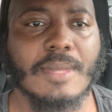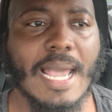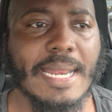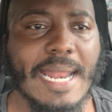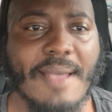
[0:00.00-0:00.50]

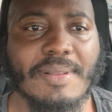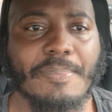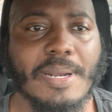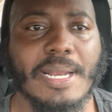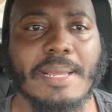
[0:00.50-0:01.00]
I didn't have to
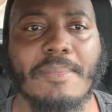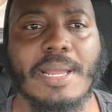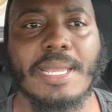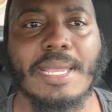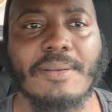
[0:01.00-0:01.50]
put any
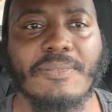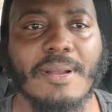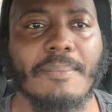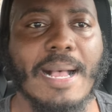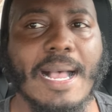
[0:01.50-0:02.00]
money in
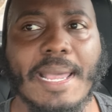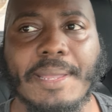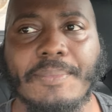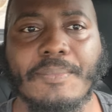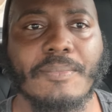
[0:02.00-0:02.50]
from my
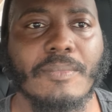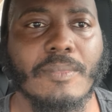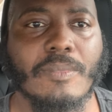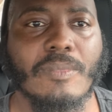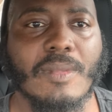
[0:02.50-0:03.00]

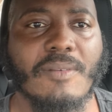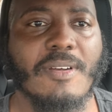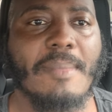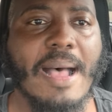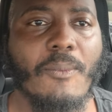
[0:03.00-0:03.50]
from my